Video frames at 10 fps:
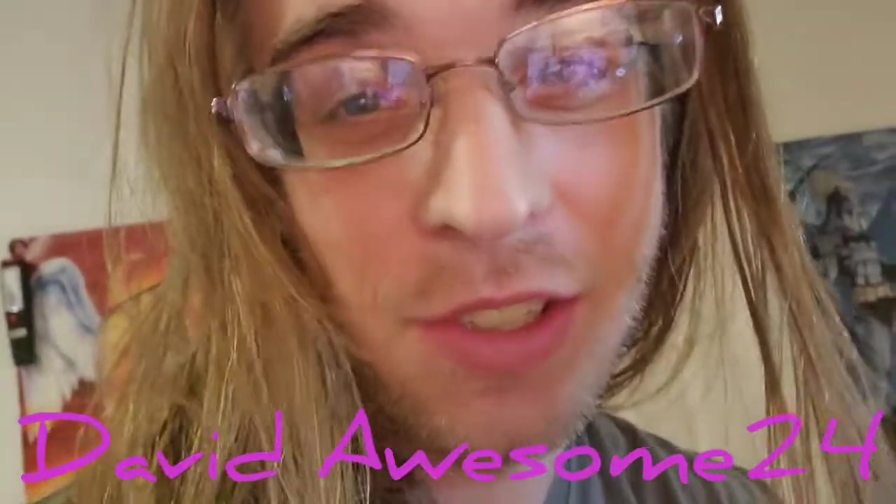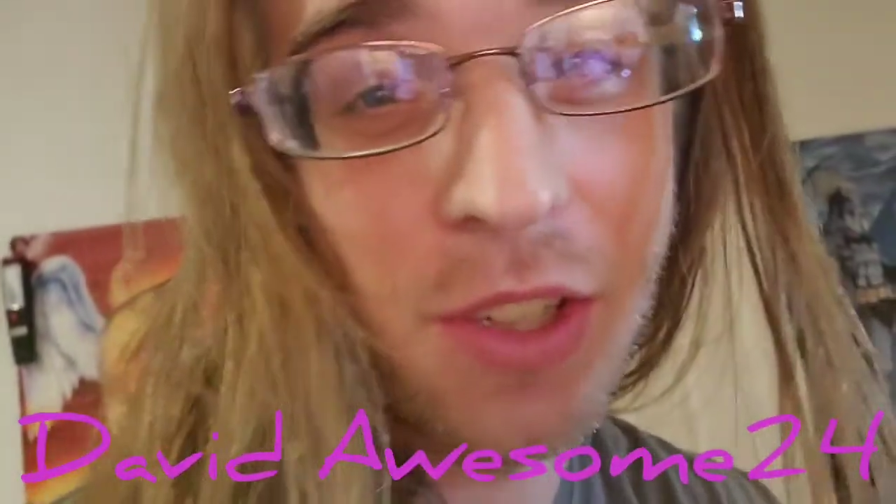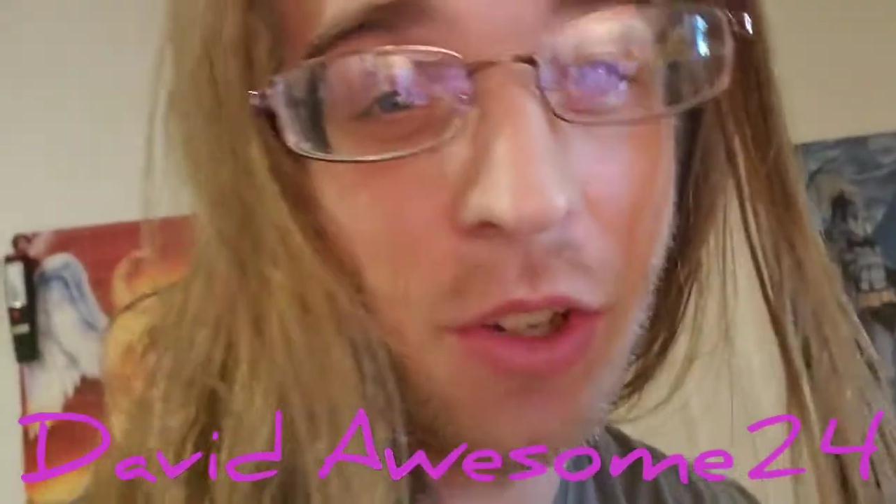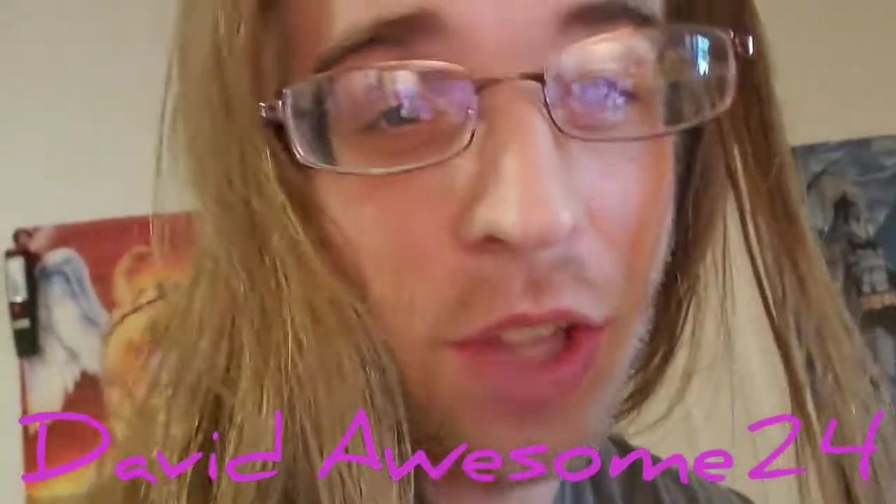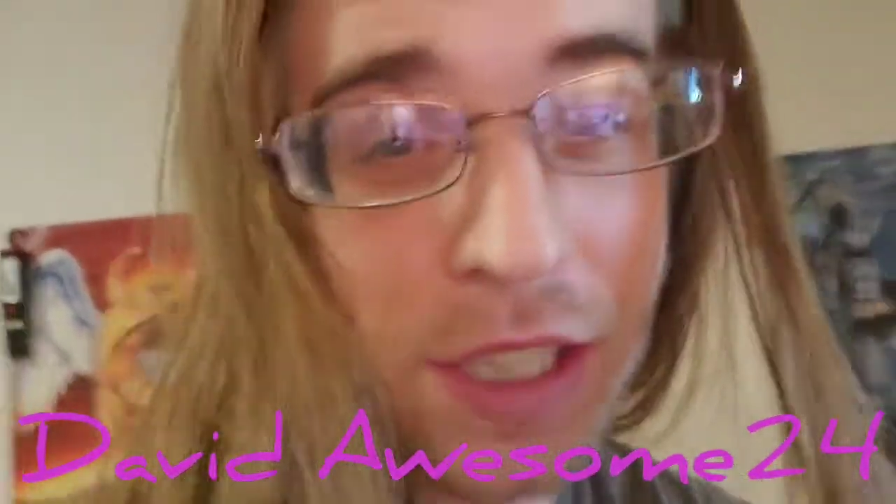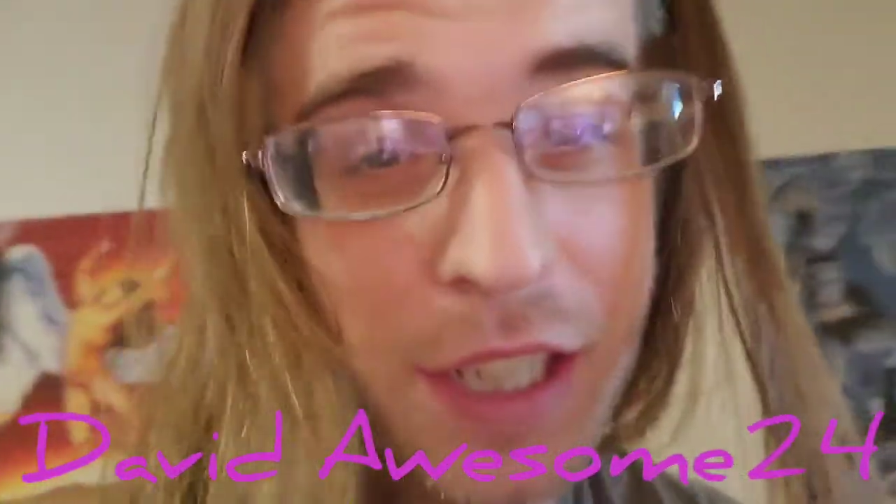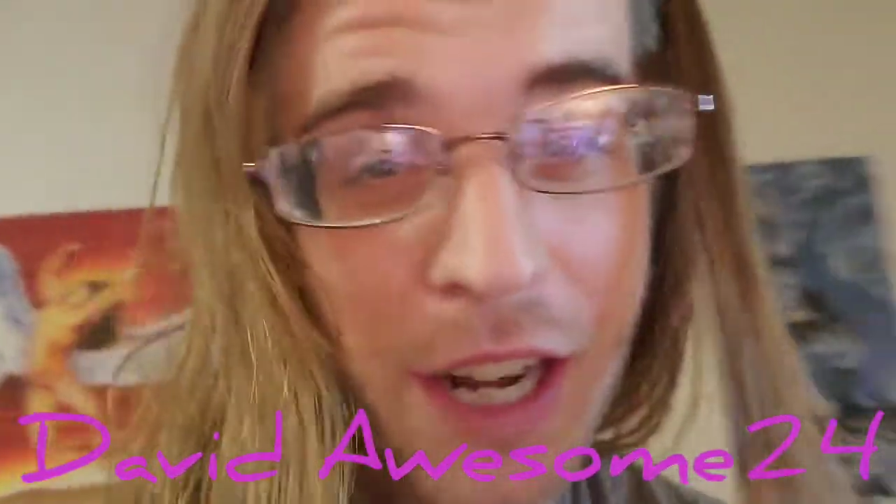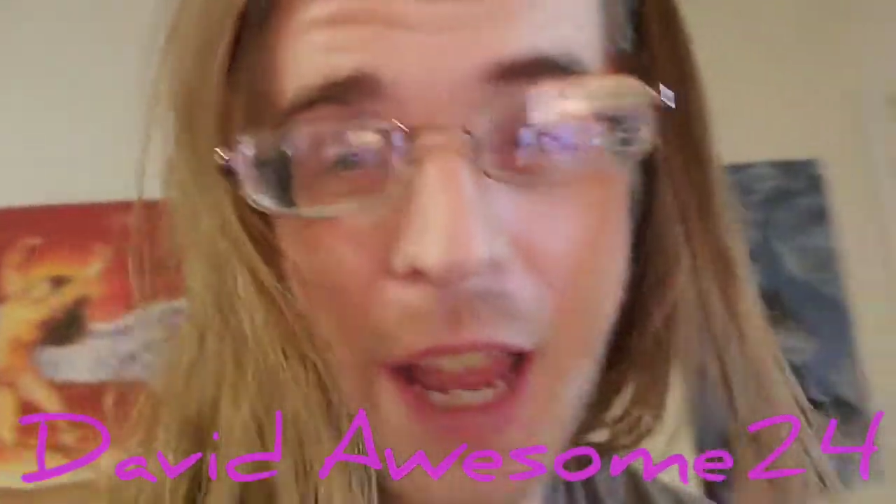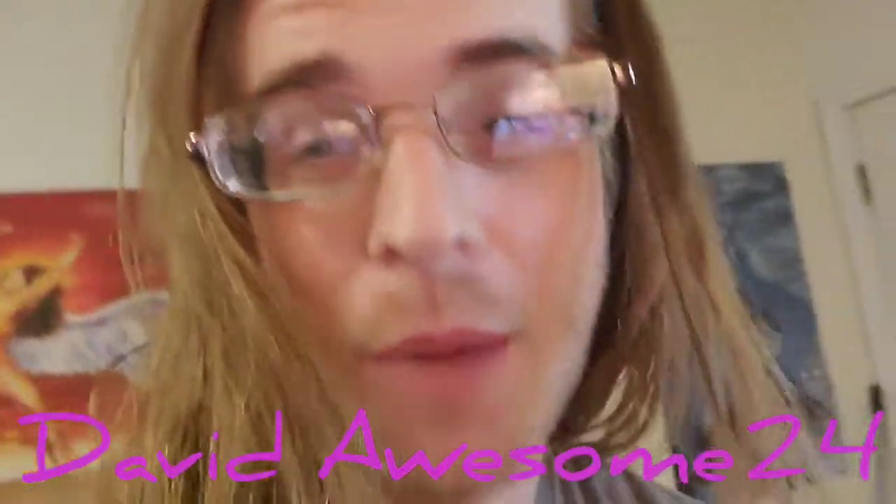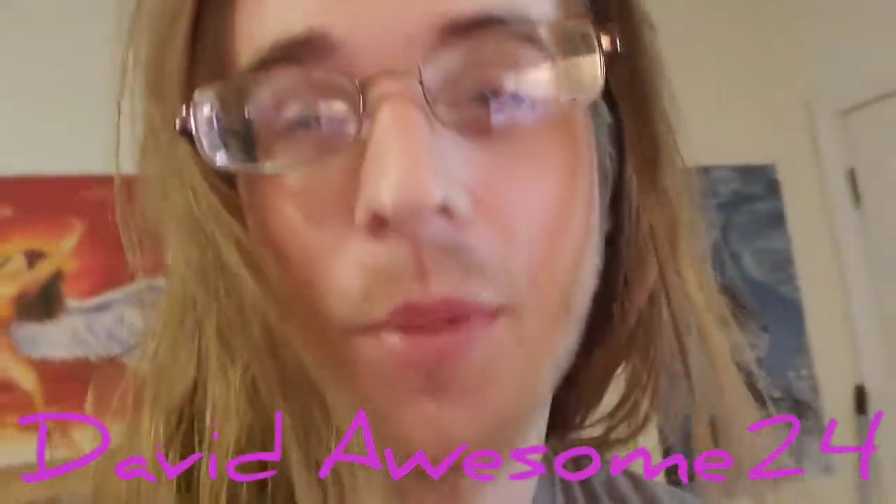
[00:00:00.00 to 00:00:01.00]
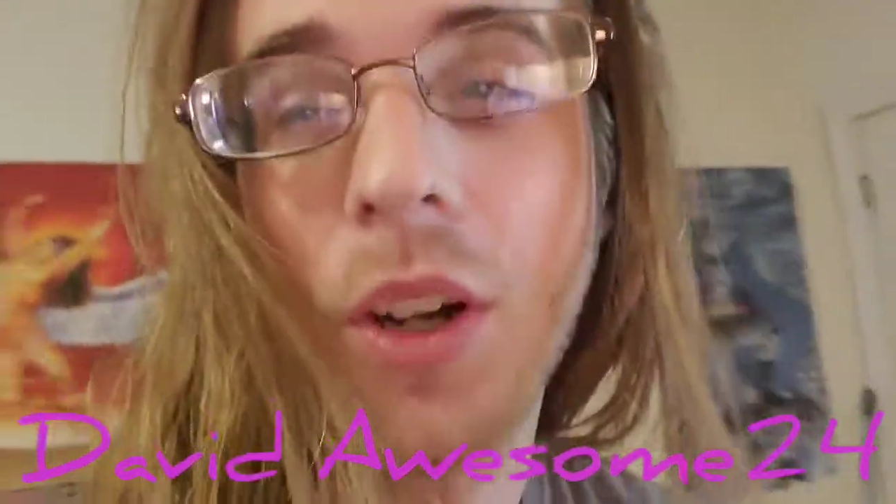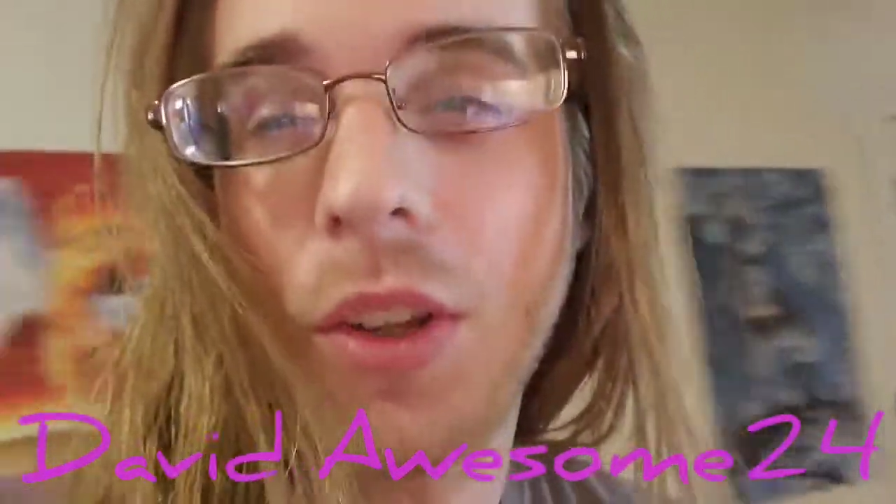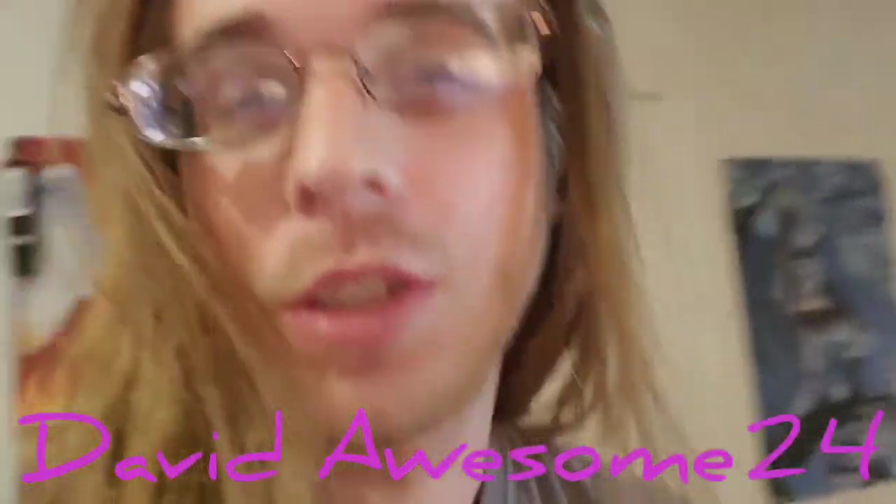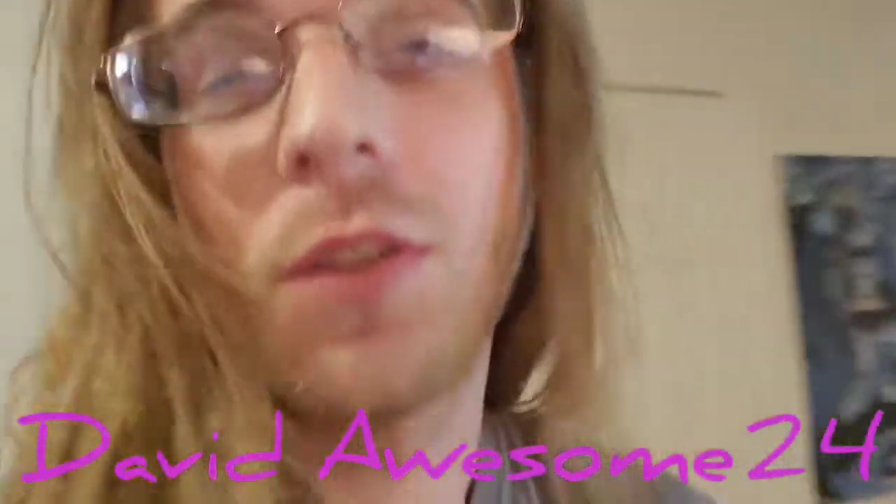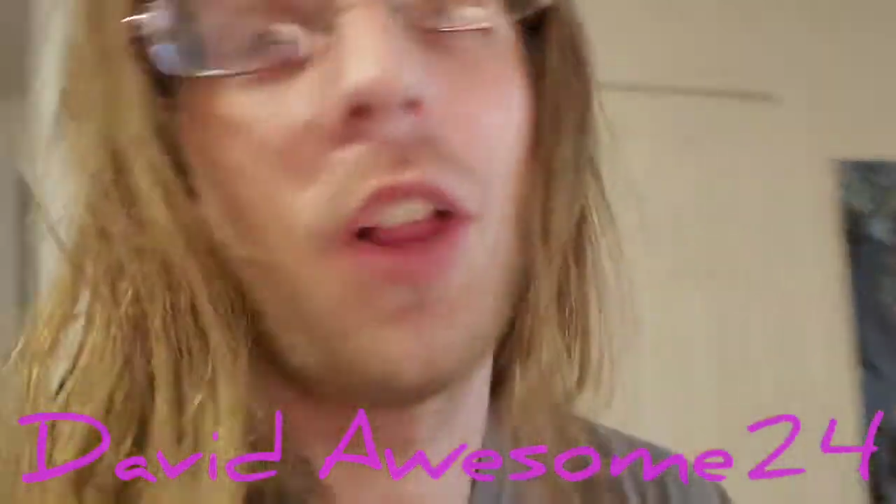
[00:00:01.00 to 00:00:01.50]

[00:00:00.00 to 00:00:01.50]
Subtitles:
So that's going to happen on this